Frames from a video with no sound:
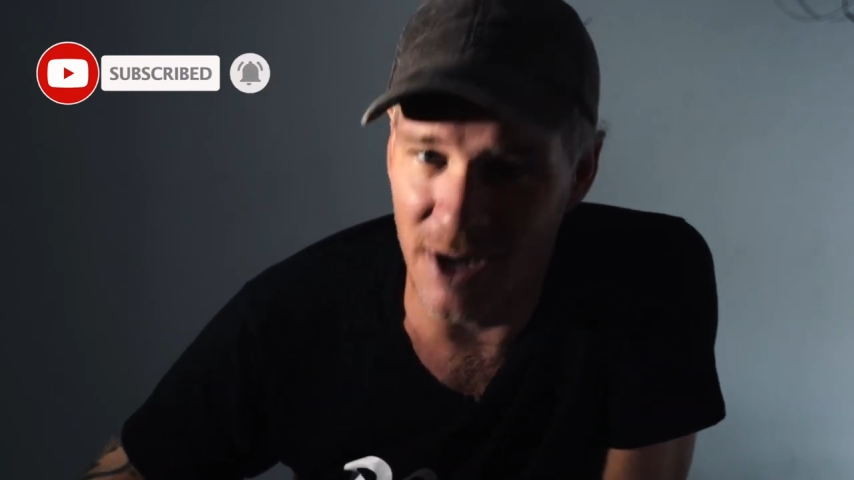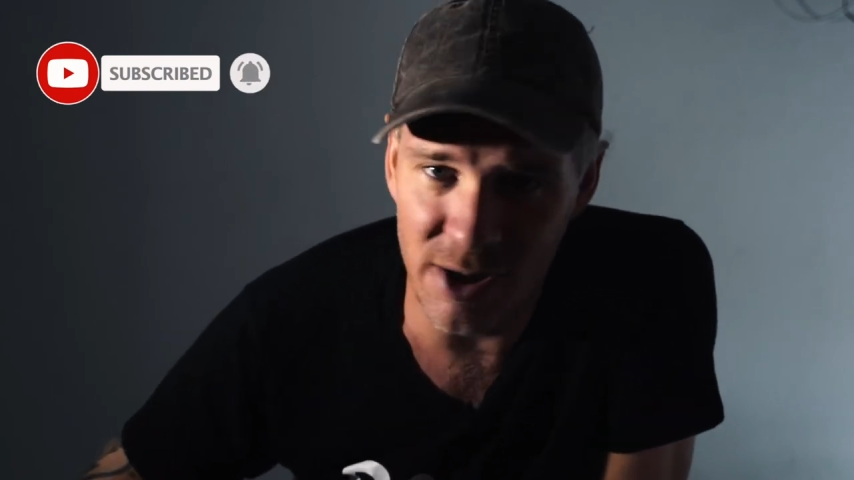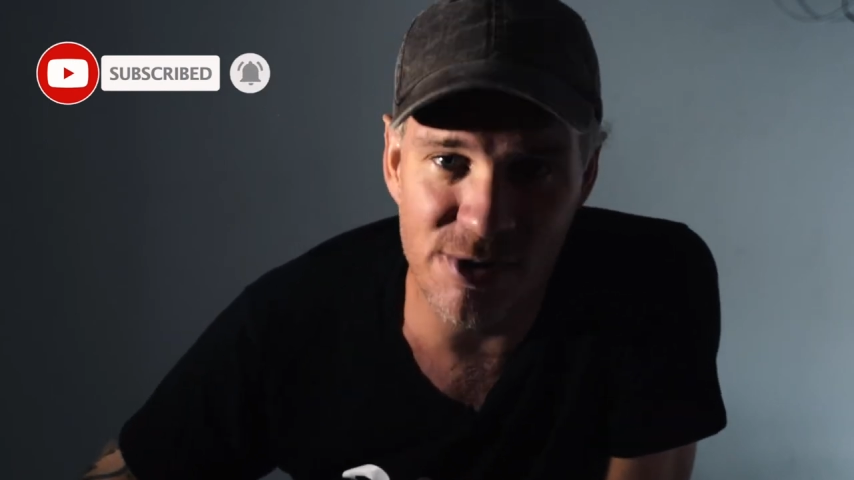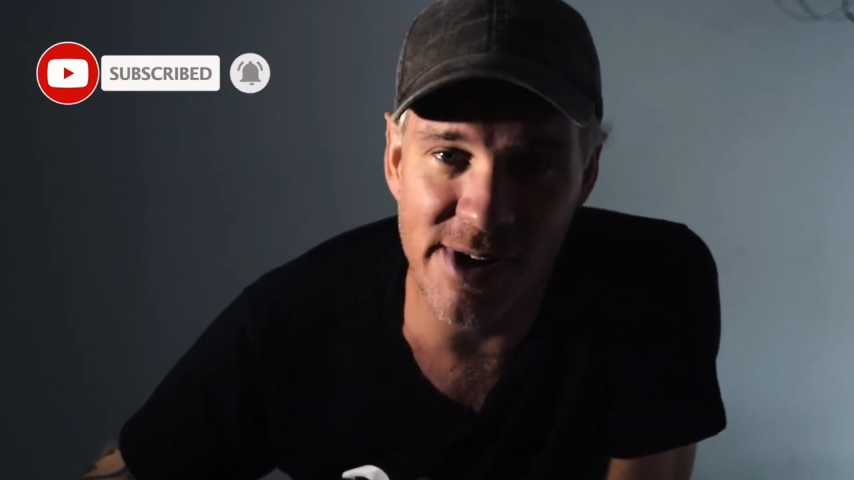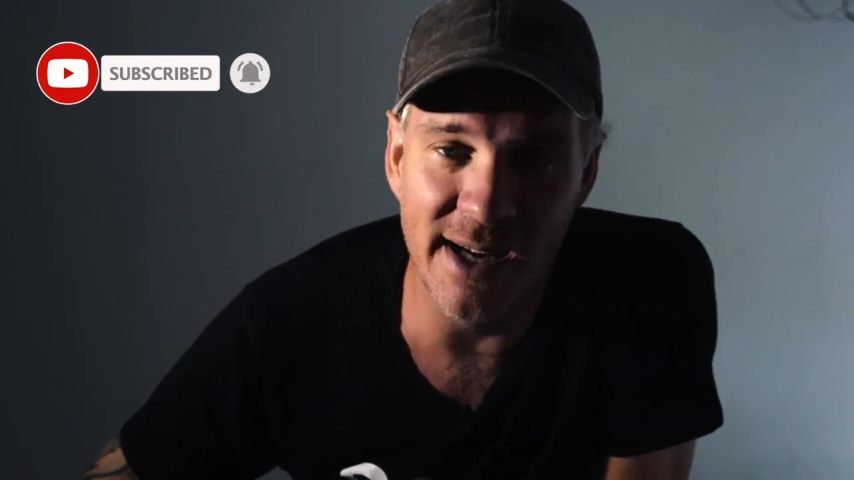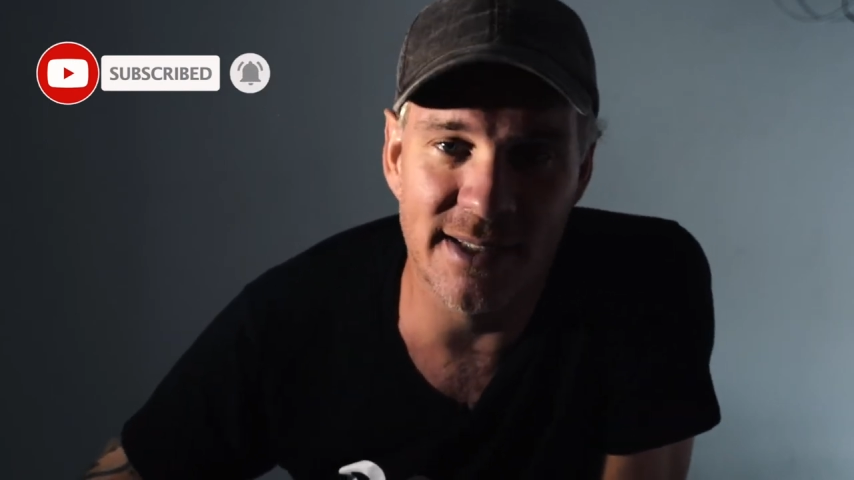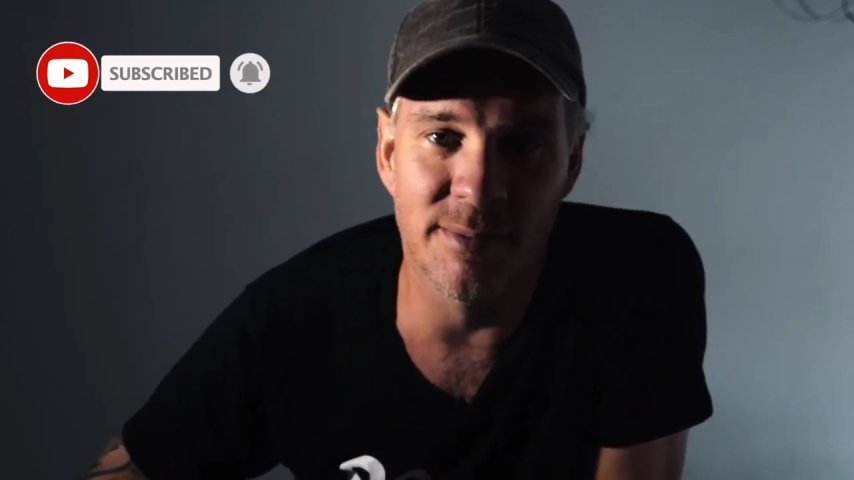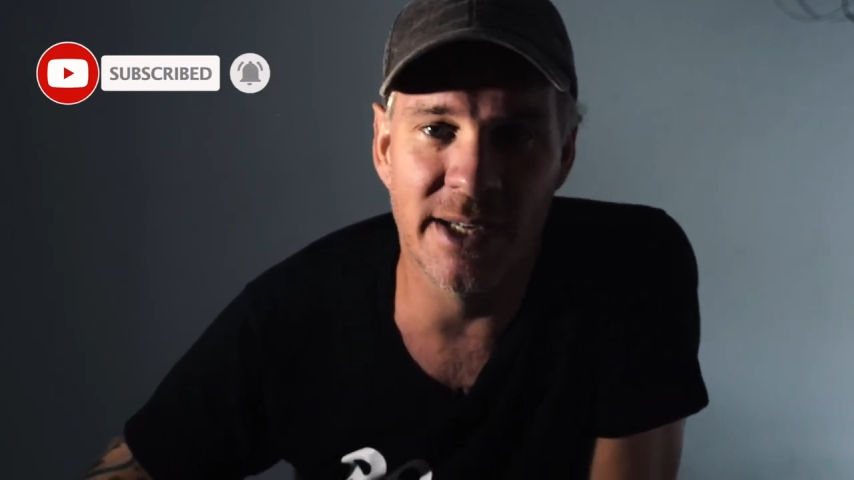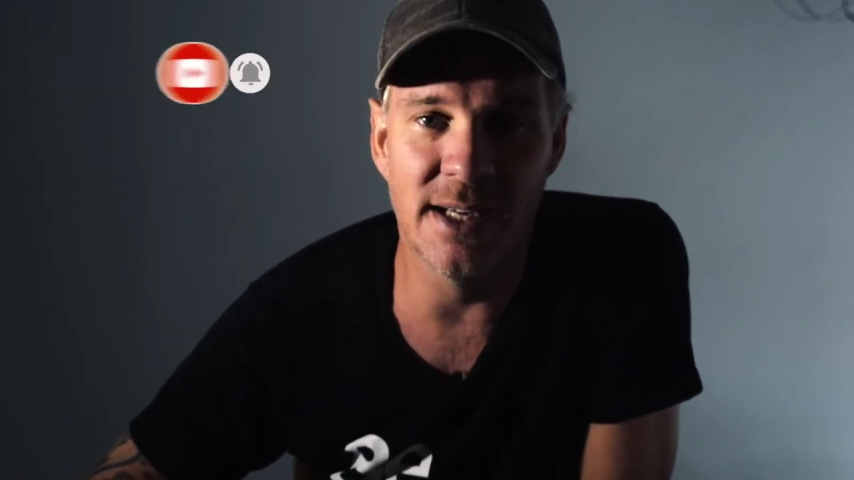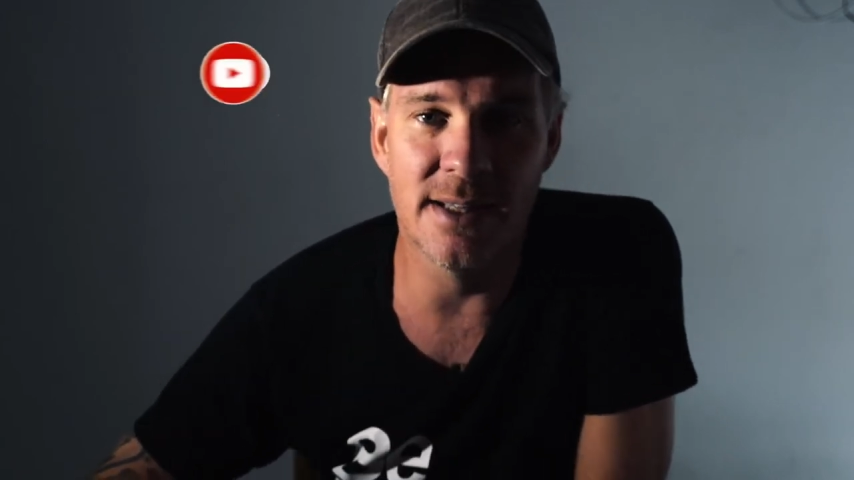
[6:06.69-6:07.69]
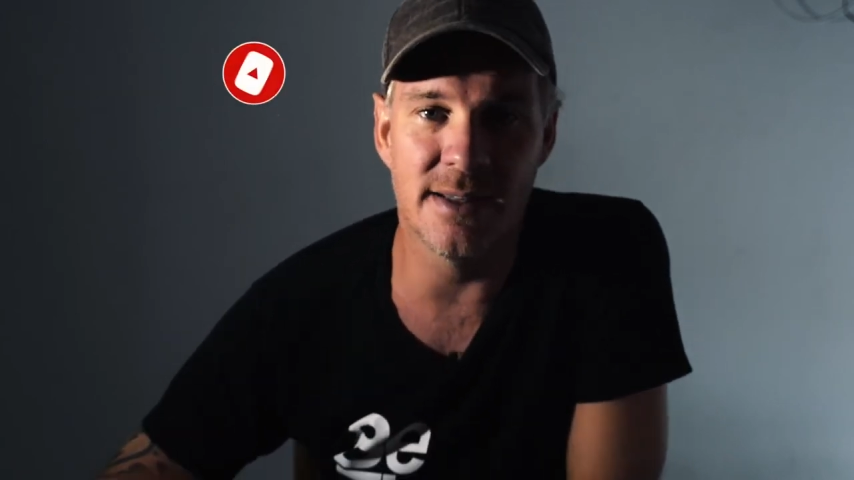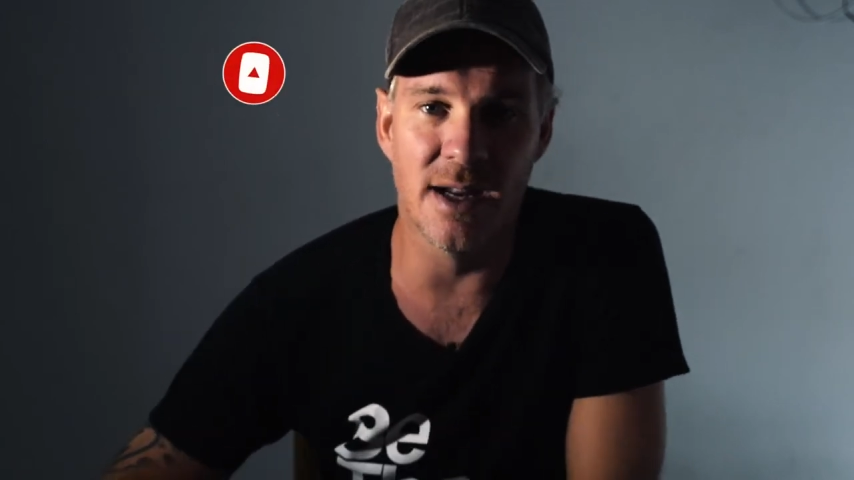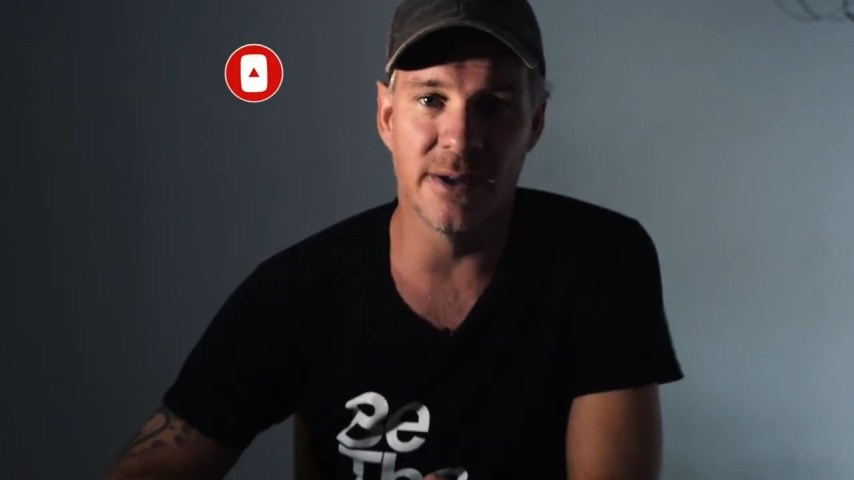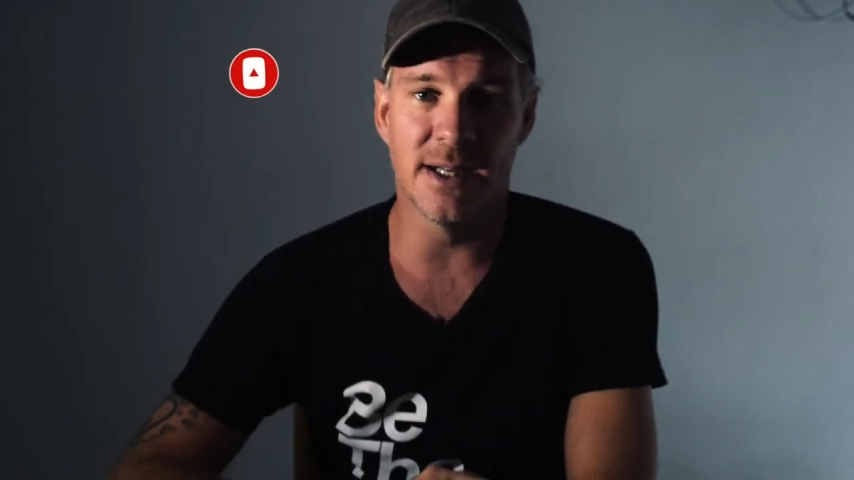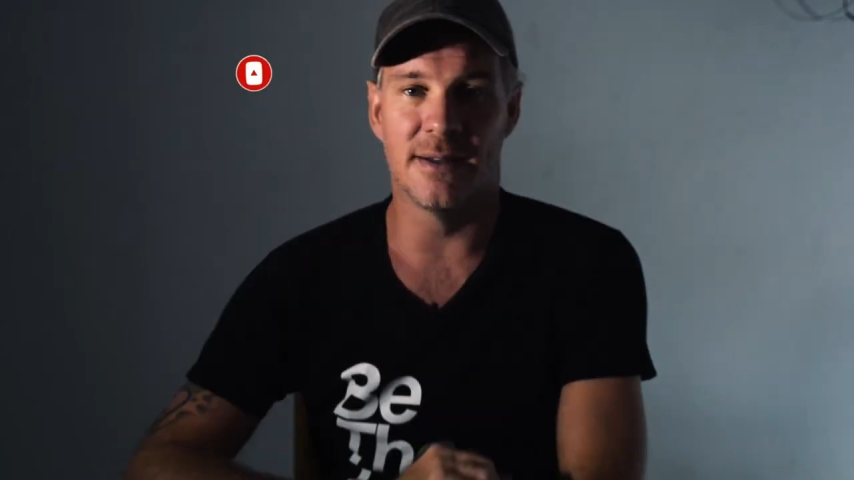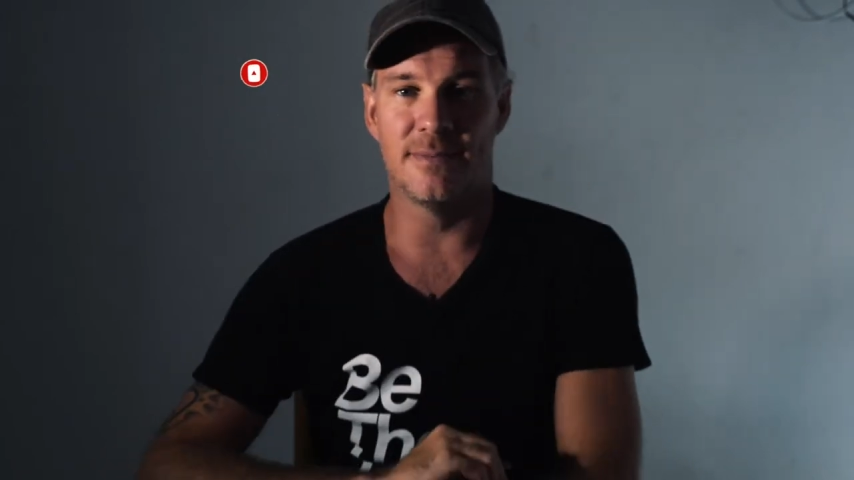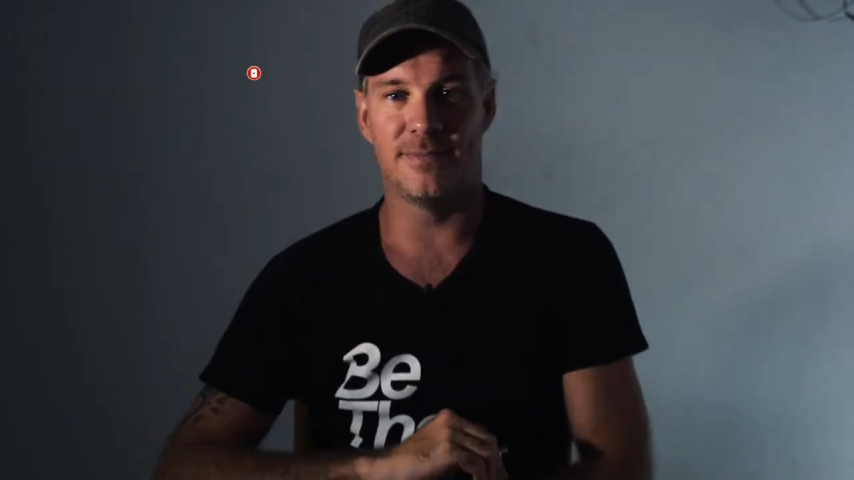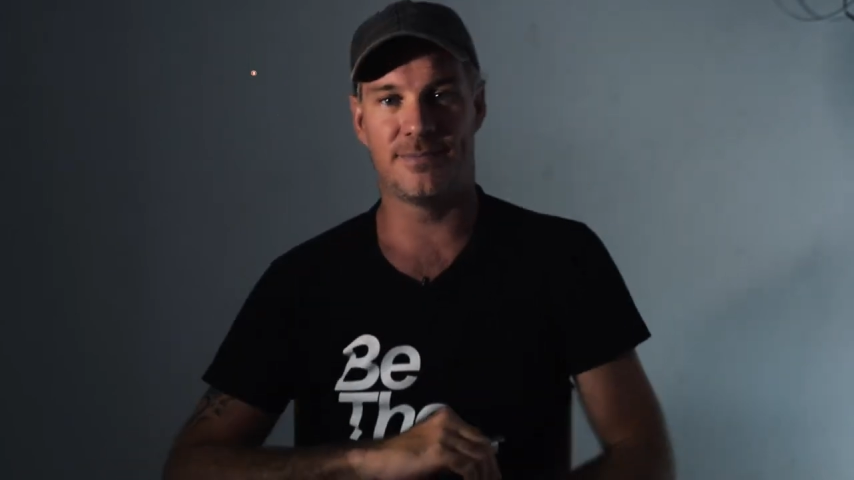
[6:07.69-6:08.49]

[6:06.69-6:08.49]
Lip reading: go create something, you donut.